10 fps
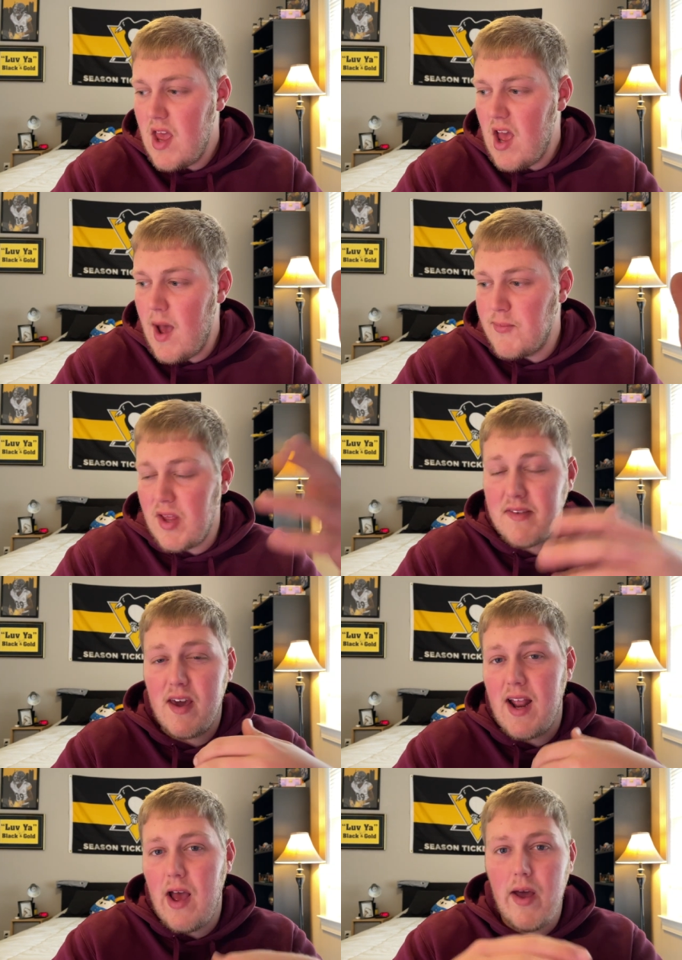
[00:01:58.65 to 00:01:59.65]
Um, so that's
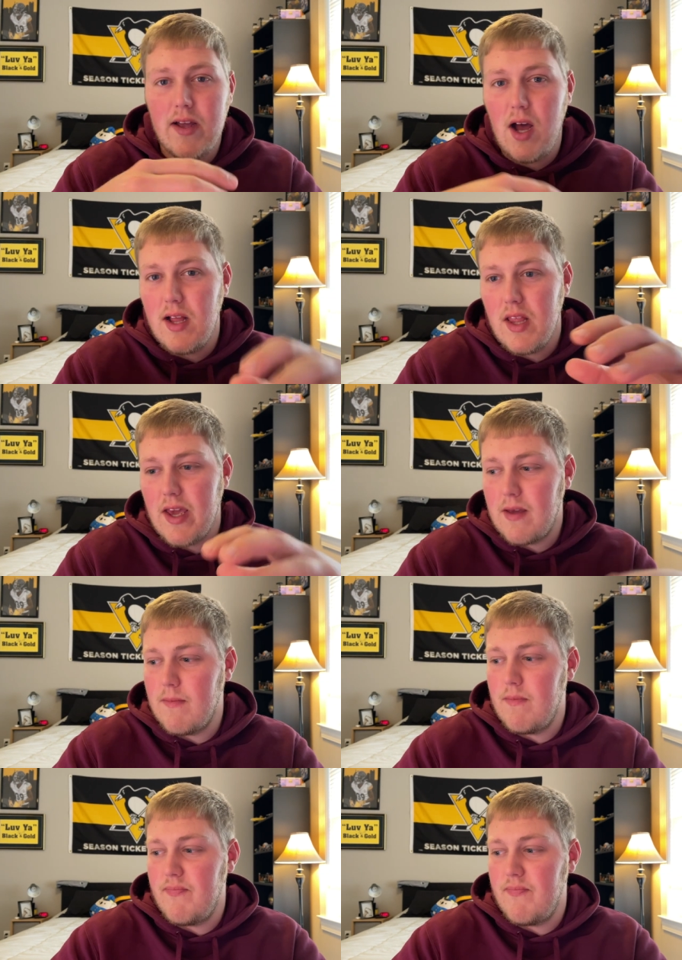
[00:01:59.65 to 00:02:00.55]
kind of how I got like